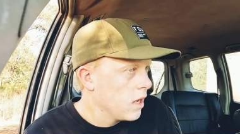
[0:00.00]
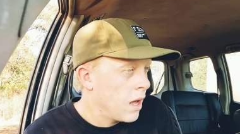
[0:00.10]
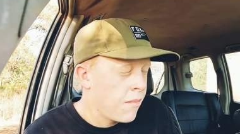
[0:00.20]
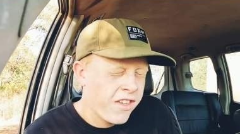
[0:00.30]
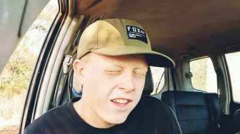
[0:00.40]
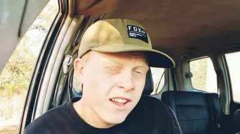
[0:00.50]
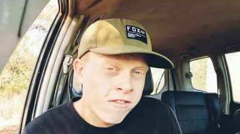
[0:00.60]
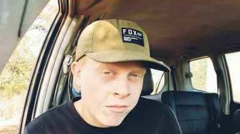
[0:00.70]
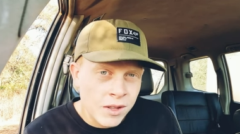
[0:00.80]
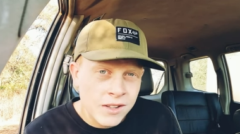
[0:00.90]
thinking
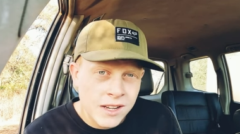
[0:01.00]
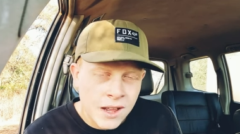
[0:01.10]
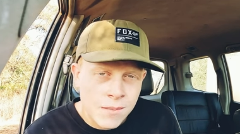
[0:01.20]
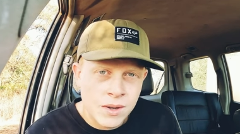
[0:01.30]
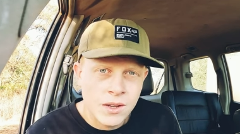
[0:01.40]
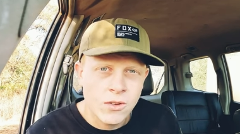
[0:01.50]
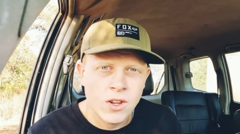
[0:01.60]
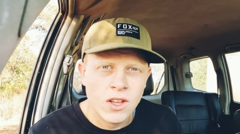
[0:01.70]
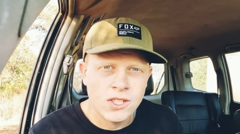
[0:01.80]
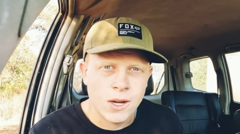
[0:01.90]
of building up a new
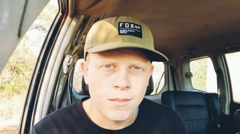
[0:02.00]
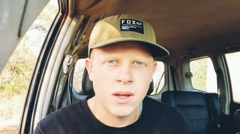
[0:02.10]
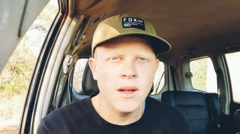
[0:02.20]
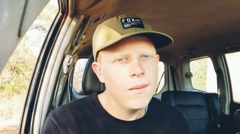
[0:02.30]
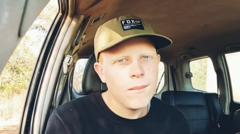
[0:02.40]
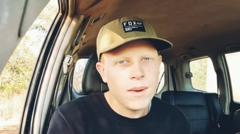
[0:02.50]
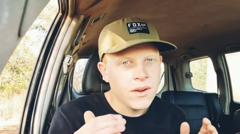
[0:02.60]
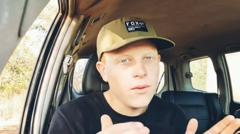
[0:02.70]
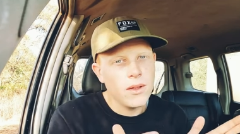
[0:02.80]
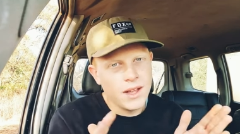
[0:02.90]
dirt jumper, but
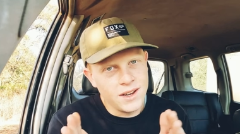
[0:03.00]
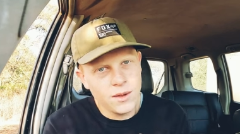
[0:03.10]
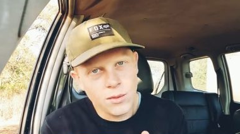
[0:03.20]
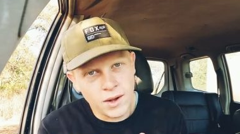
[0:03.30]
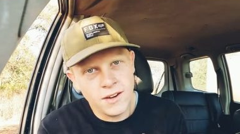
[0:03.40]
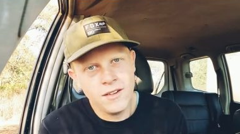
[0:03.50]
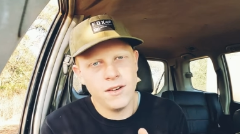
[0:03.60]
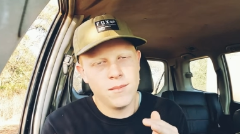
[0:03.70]
not a new one.